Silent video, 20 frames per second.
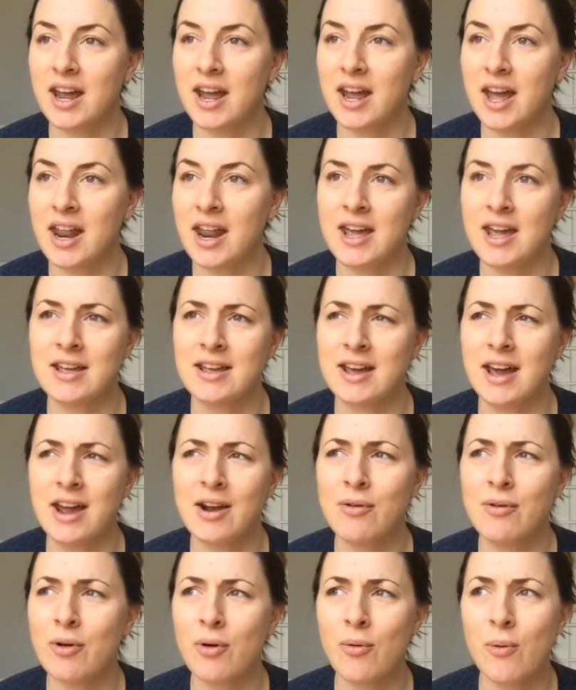and I
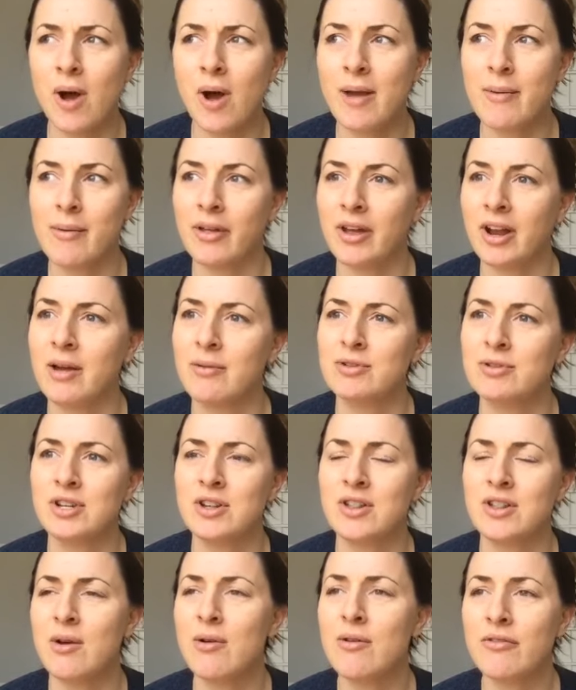don't know why, but like I was
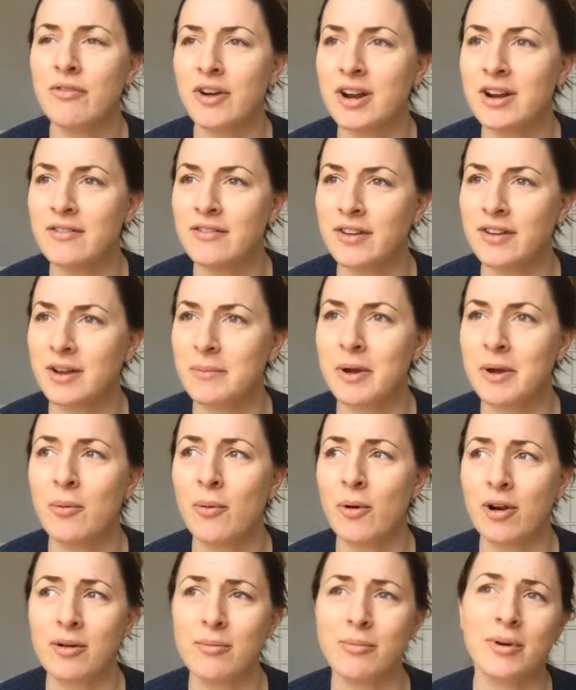just so afraid of like my
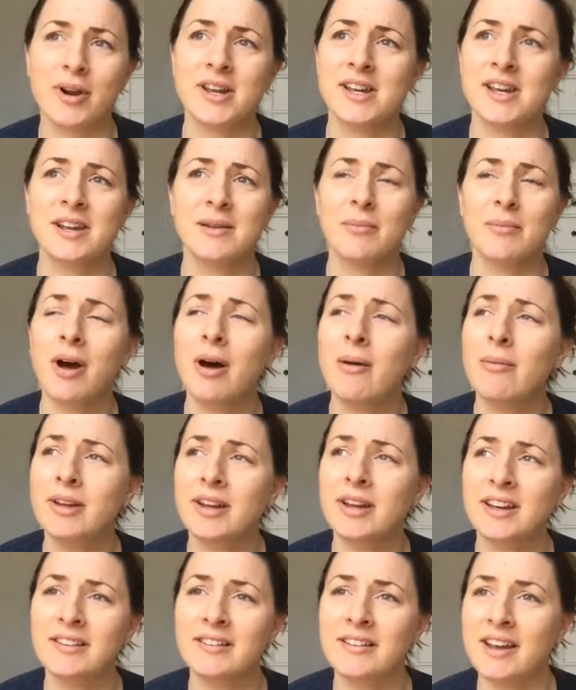water breaking in
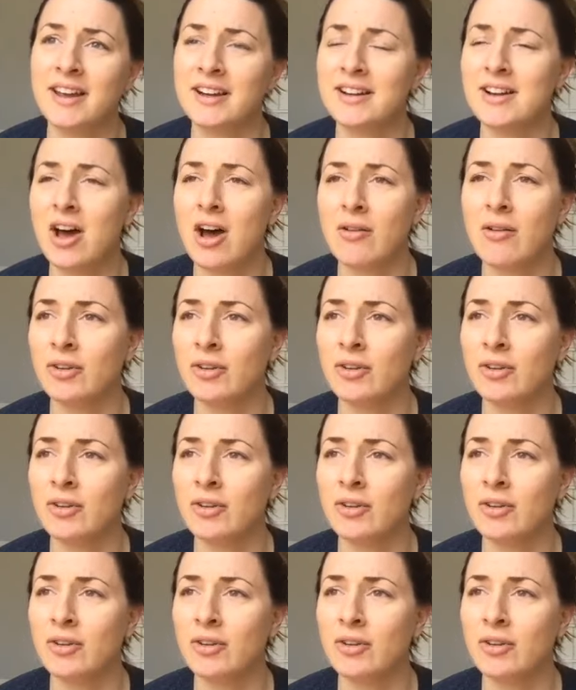public and like not